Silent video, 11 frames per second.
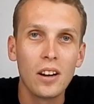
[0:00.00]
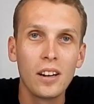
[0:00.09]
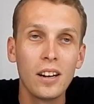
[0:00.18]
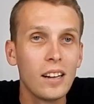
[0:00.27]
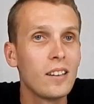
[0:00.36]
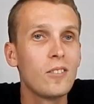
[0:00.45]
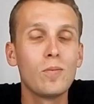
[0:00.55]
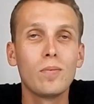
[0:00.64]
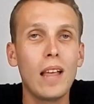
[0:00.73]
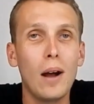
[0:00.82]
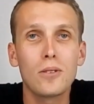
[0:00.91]
So
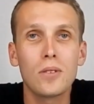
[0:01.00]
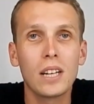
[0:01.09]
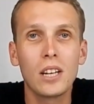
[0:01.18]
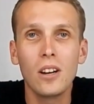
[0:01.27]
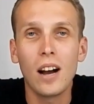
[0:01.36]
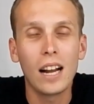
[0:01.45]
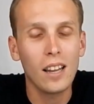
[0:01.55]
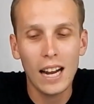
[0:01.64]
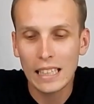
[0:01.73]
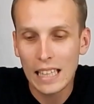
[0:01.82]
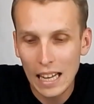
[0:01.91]
that was really good.
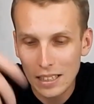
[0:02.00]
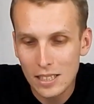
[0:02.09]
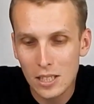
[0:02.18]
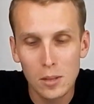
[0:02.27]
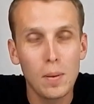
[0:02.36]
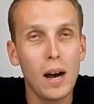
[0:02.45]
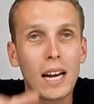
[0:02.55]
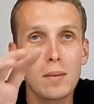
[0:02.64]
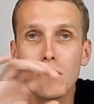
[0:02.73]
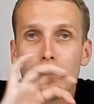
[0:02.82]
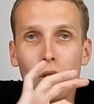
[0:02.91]
I like that. This Is A
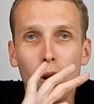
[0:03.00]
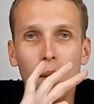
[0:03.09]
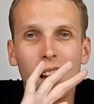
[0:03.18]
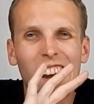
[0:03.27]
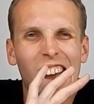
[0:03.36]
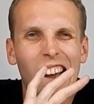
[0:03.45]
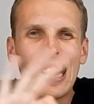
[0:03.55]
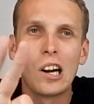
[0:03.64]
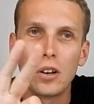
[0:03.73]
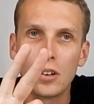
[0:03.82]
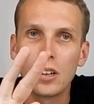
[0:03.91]
Party
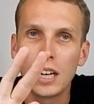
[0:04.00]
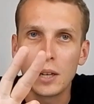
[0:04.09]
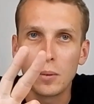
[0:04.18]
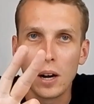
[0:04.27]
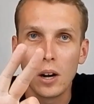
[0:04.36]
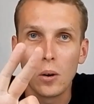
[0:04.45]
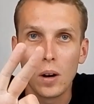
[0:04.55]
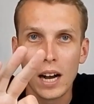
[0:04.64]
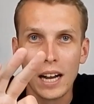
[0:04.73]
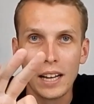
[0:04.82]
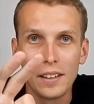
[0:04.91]
performing really
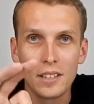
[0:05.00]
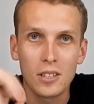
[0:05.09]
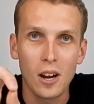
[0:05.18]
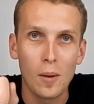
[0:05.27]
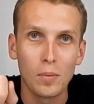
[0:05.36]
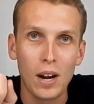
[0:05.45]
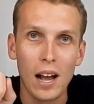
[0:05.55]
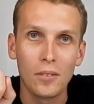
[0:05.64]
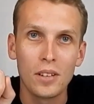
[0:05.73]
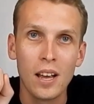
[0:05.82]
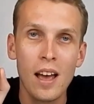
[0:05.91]
well uh, this time
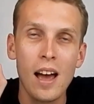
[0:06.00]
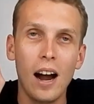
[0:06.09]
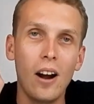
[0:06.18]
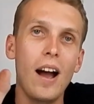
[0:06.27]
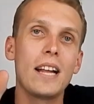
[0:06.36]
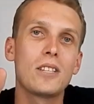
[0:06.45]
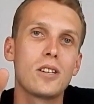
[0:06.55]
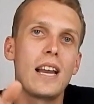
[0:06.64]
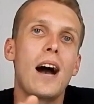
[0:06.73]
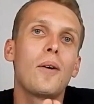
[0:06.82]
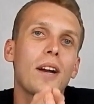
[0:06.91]
round. All
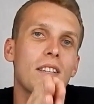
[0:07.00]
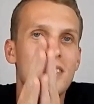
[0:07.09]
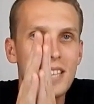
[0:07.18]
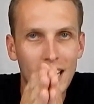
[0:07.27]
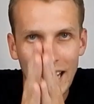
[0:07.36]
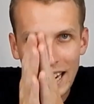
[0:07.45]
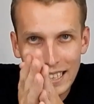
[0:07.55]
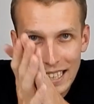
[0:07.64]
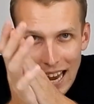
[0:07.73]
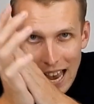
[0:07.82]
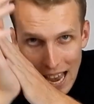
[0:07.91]
right, so now we're going to stick
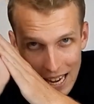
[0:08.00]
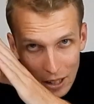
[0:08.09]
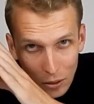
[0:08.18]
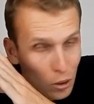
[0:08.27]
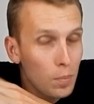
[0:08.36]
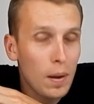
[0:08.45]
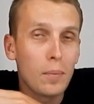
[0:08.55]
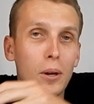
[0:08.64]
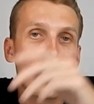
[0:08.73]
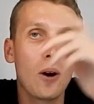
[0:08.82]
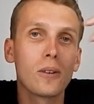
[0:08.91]
in the A
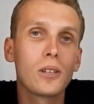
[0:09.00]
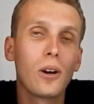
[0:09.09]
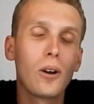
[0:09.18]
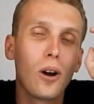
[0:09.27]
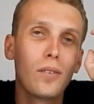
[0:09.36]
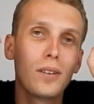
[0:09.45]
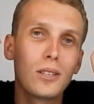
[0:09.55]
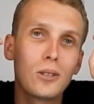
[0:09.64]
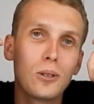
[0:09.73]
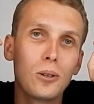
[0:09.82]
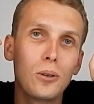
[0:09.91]
group and we're going to go
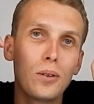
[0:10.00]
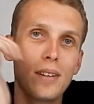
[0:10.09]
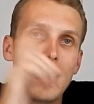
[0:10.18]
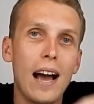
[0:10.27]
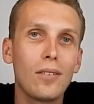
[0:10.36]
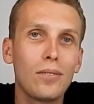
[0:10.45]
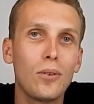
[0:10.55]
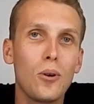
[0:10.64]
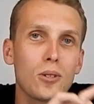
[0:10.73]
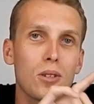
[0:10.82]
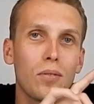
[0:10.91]
over to
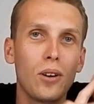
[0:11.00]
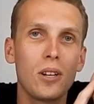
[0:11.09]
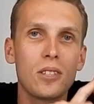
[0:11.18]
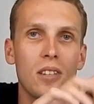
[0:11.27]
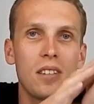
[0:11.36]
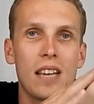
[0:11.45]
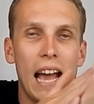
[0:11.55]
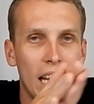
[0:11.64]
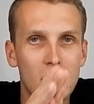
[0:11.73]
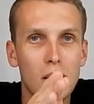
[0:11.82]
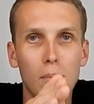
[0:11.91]
Downforce
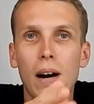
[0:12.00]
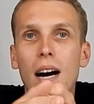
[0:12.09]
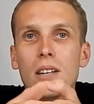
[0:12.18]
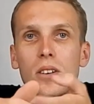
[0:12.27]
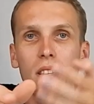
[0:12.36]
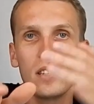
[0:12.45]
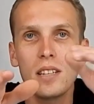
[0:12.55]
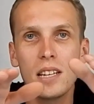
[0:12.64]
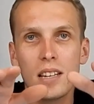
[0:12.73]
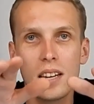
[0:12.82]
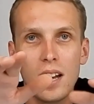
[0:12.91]
versus Escobar. So
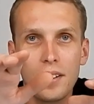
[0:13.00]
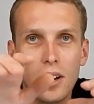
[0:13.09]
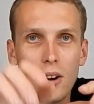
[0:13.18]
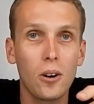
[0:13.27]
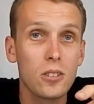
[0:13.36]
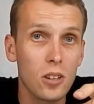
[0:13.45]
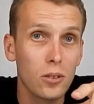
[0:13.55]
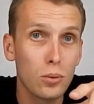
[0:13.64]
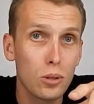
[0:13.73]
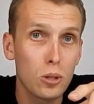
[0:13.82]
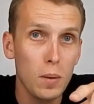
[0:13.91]
this is another
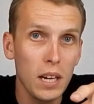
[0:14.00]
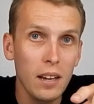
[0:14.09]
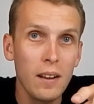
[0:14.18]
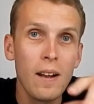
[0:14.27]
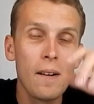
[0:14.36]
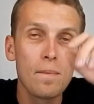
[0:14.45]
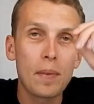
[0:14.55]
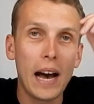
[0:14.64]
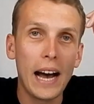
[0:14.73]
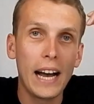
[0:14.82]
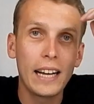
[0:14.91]
horizontal spinner.
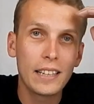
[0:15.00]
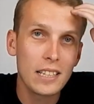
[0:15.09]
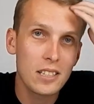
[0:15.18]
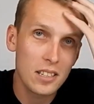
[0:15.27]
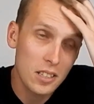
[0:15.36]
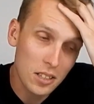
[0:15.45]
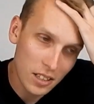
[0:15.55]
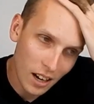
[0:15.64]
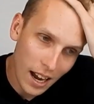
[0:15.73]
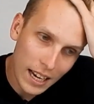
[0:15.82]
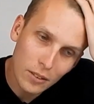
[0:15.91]
Uh, this
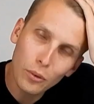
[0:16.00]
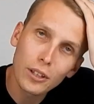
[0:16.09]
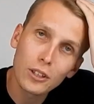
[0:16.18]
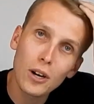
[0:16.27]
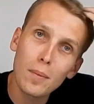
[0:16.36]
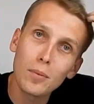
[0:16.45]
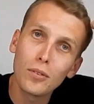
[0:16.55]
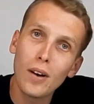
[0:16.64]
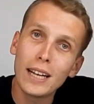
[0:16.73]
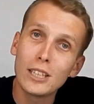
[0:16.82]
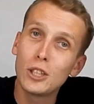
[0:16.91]
is kind of what the
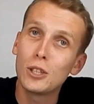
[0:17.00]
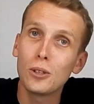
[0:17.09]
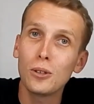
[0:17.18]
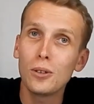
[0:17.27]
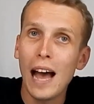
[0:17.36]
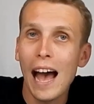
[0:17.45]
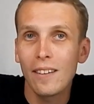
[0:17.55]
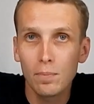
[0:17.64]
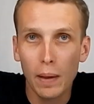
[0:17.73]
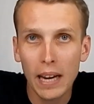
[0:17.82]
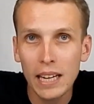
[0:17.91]
Shrapnel fight should
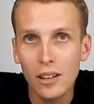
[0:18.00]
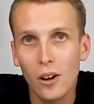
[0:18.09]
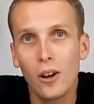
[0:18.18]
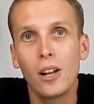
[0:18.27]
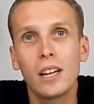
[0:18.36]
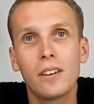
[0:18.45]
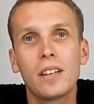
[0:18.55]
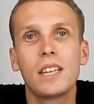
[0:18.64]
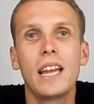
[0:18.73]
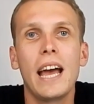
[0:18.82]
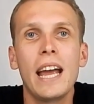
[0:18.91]
have been
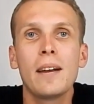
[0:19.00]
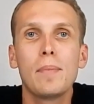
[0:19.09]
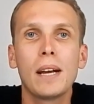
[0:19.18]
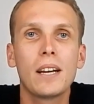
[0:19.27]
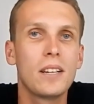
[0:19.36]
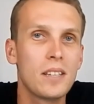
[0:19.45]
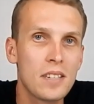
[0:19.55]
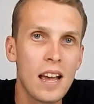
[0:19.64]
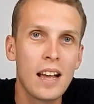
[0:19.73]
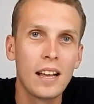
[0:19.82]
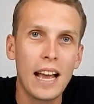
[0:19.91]
earlier in the day,
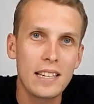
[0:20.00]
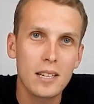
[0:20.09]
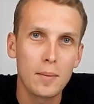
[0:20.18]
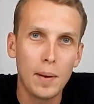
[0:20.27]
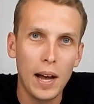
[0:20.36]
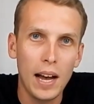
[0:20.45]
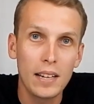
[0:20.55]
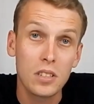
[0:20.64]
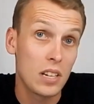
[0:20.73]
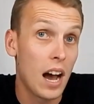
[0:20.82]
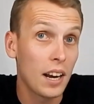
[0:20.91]
because
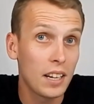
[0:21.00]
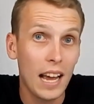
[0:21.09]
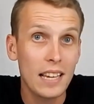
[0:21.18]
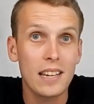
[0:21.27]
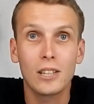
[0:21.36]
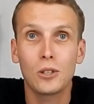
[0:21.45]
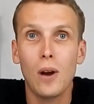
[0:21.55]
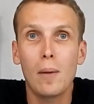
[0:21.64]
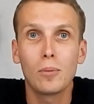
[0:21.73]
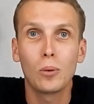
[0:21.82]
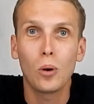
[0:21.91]
Escobar started as
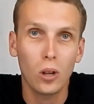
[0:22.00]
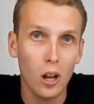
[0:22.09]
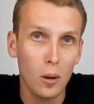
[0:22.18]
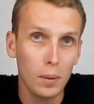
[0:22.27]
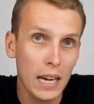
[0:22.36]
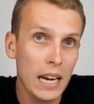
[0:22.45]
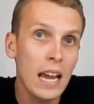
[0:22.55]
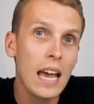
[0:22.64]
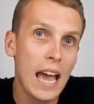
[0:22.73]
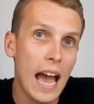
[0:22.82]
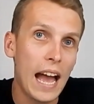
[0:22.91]
a Shrapnel
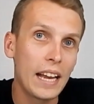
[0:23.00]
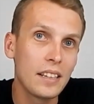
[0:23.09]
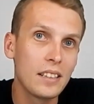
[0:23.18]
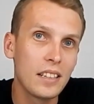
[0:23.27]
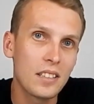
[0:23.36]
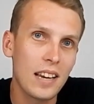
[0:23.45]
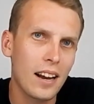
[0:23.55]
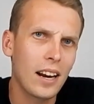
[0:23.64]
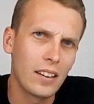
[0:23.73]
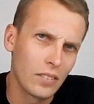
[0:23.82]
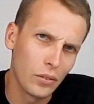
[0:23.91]
cloppy and
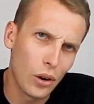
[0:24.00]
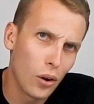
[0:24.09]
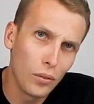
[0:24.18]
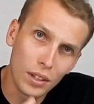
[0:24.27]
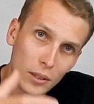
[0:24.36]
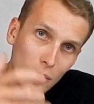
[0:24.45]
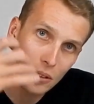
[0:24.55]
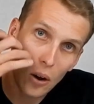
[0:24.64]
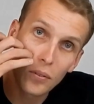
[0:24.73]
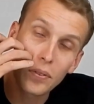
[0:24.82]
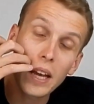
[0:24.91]
has now kind of evolved
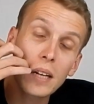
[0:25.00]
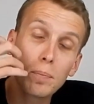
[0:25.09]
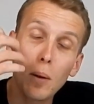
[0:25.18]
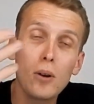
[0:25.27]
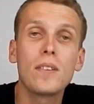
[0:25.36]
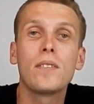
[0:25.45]
into its own thing.